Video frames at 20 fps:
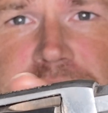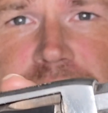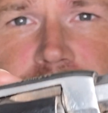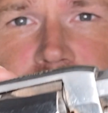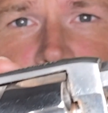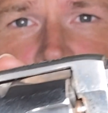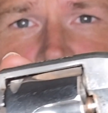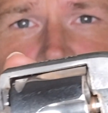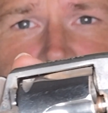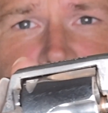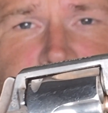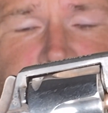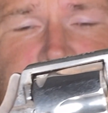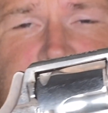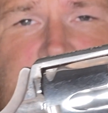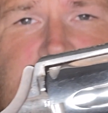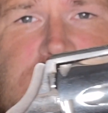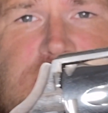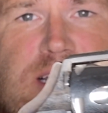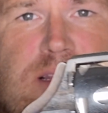rear
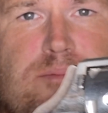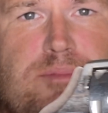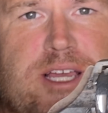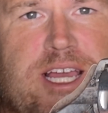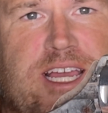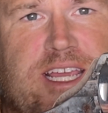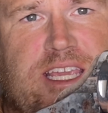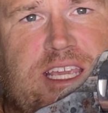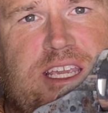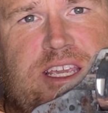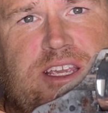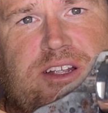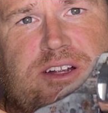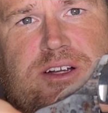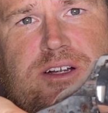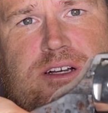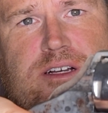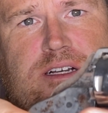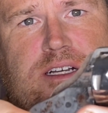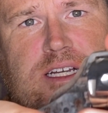sight in the back
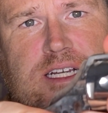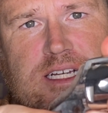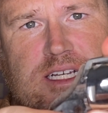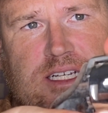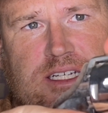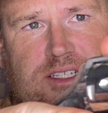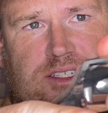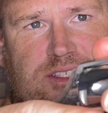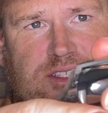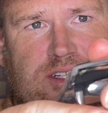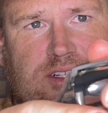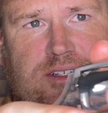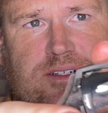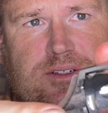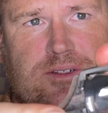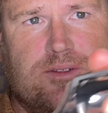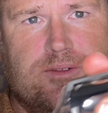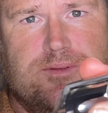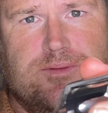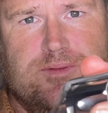here.
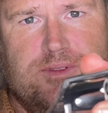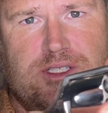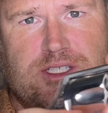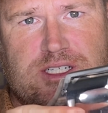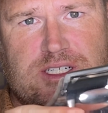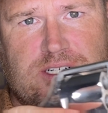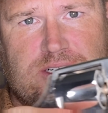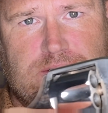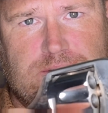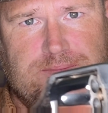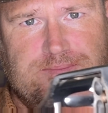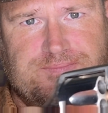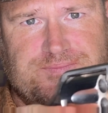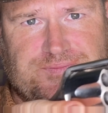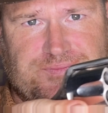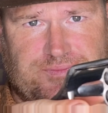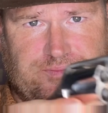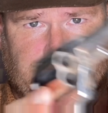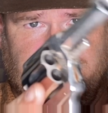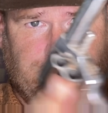So, you know,
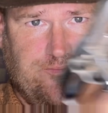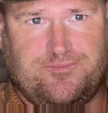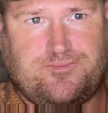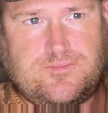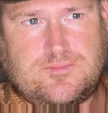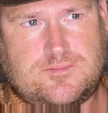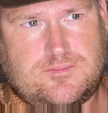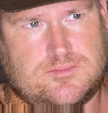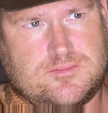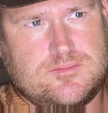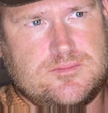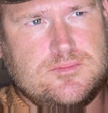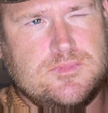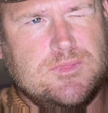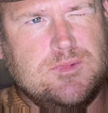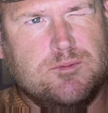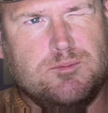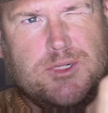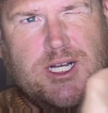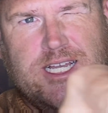
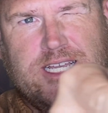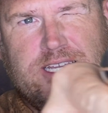my